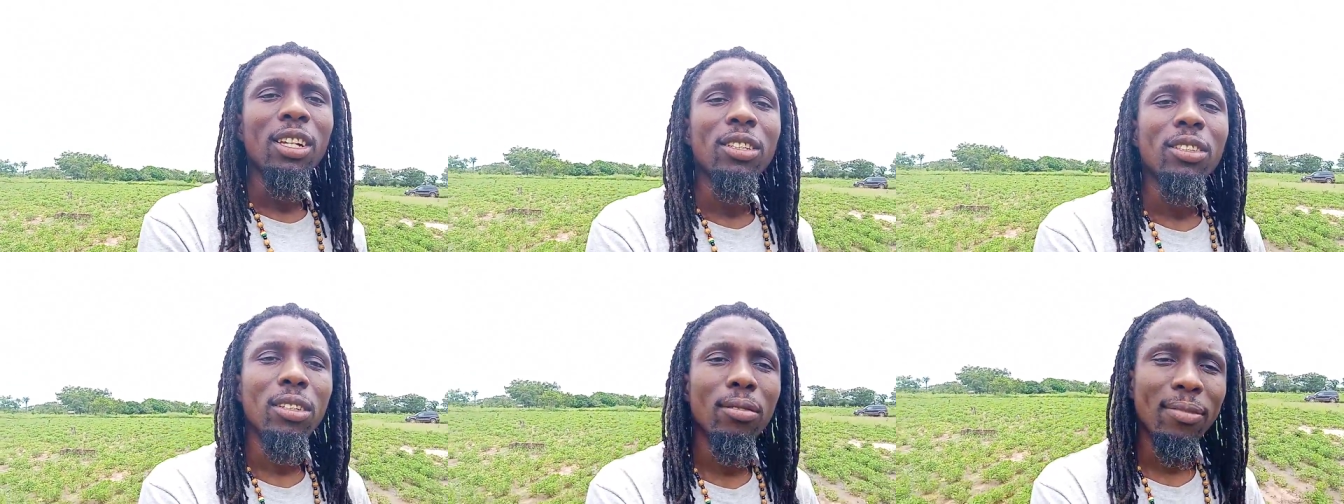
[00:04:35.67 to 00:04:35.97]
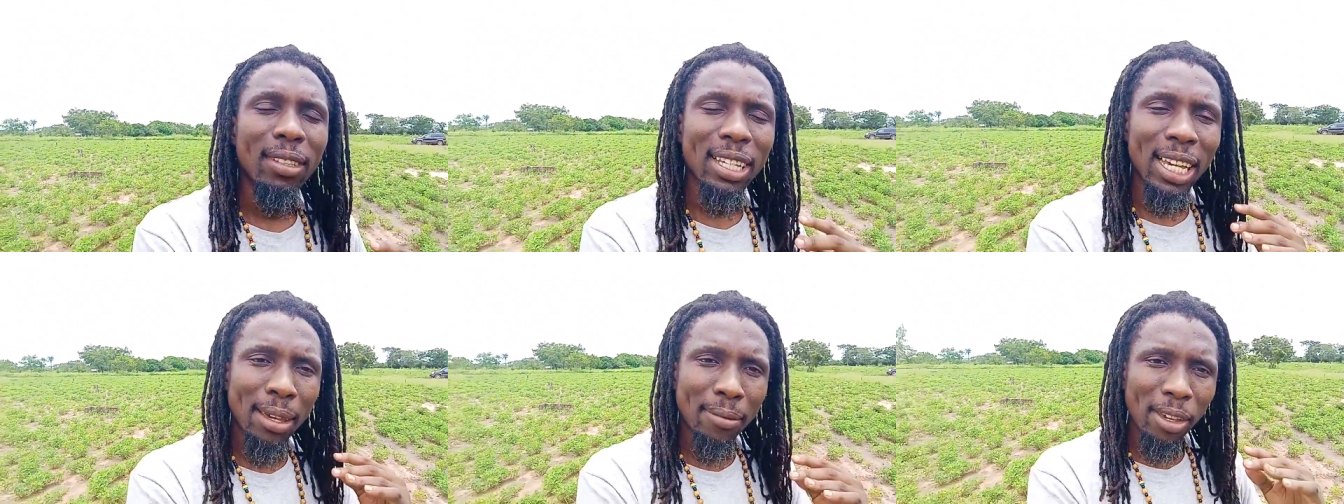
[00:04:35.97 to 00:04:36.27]

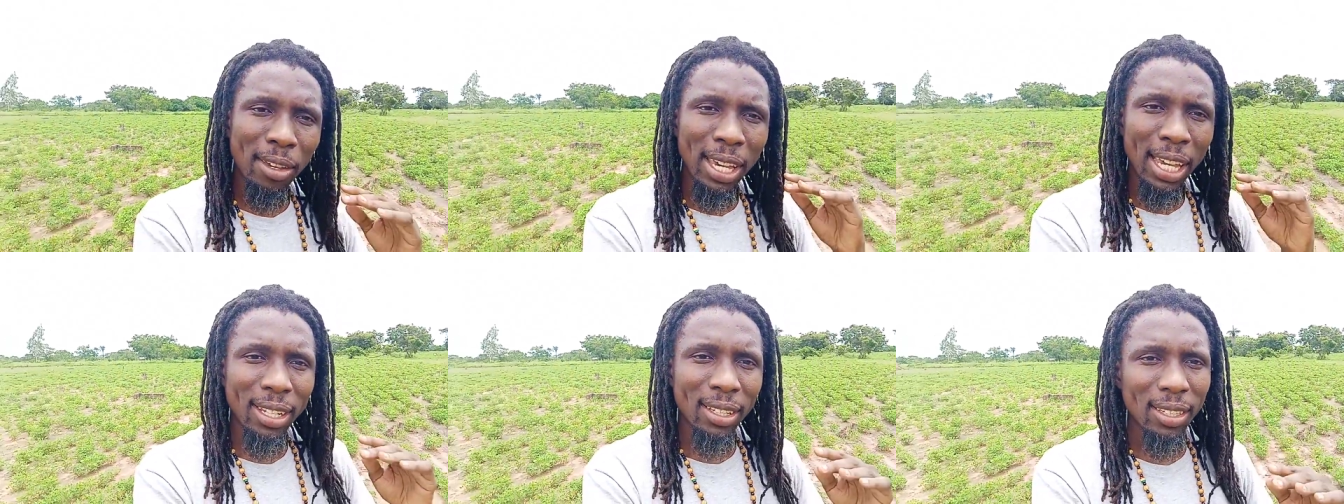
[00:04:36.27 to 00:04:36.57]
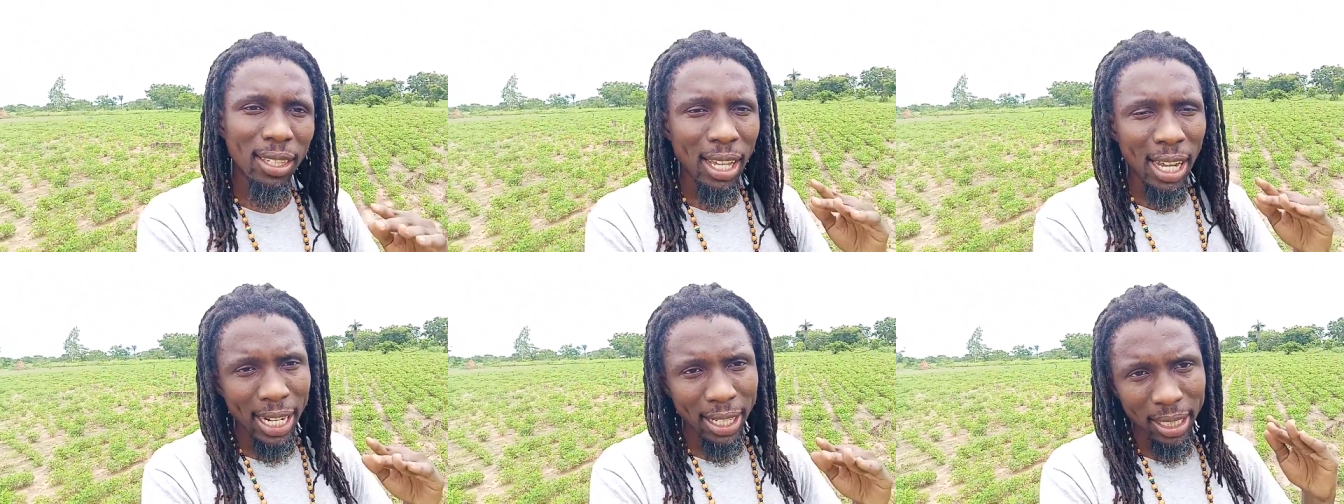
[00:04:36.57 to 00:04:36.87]
Sometimes you can
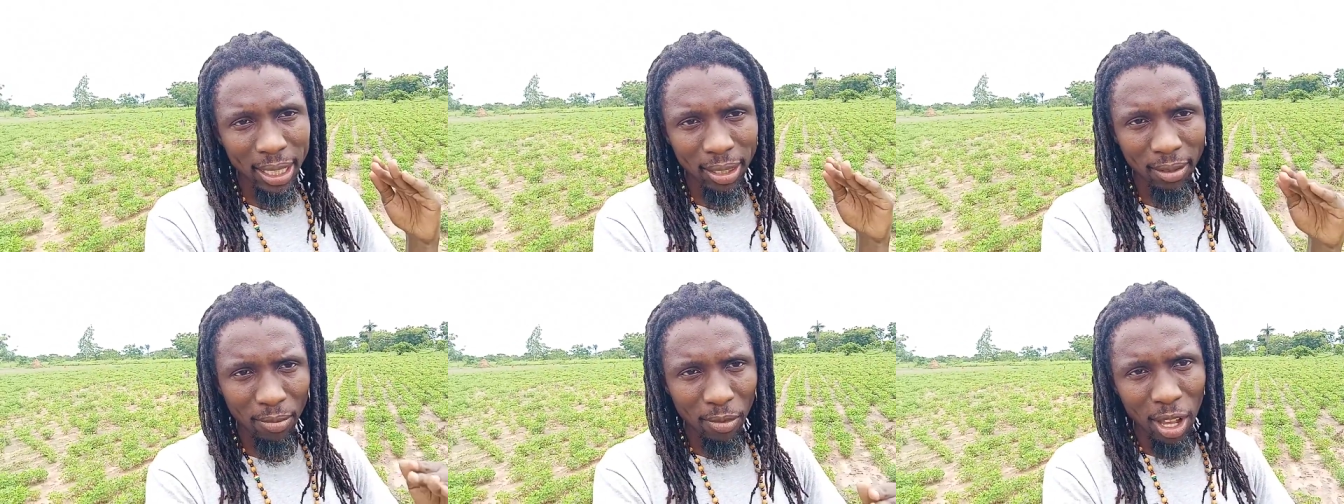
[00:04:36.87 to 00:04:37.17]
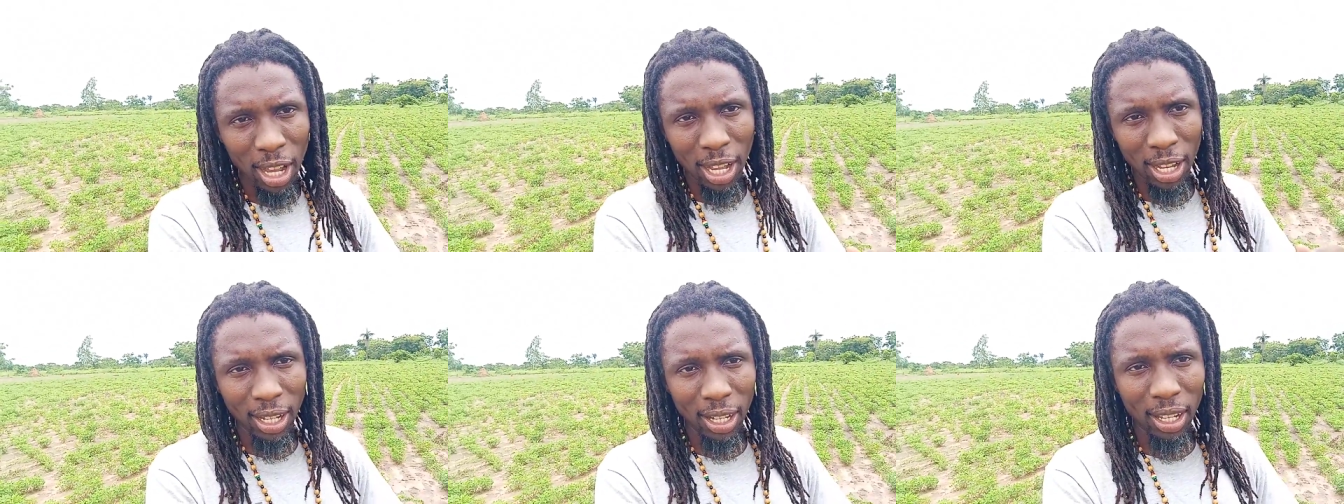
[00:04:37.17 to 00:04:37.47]
start
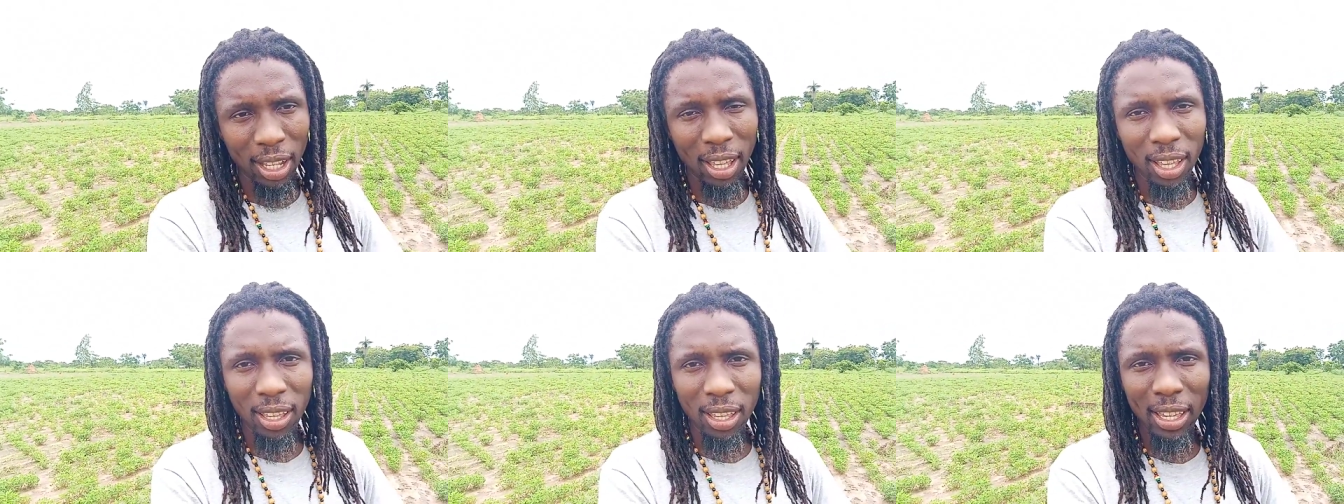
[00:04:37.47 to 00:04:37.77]
small.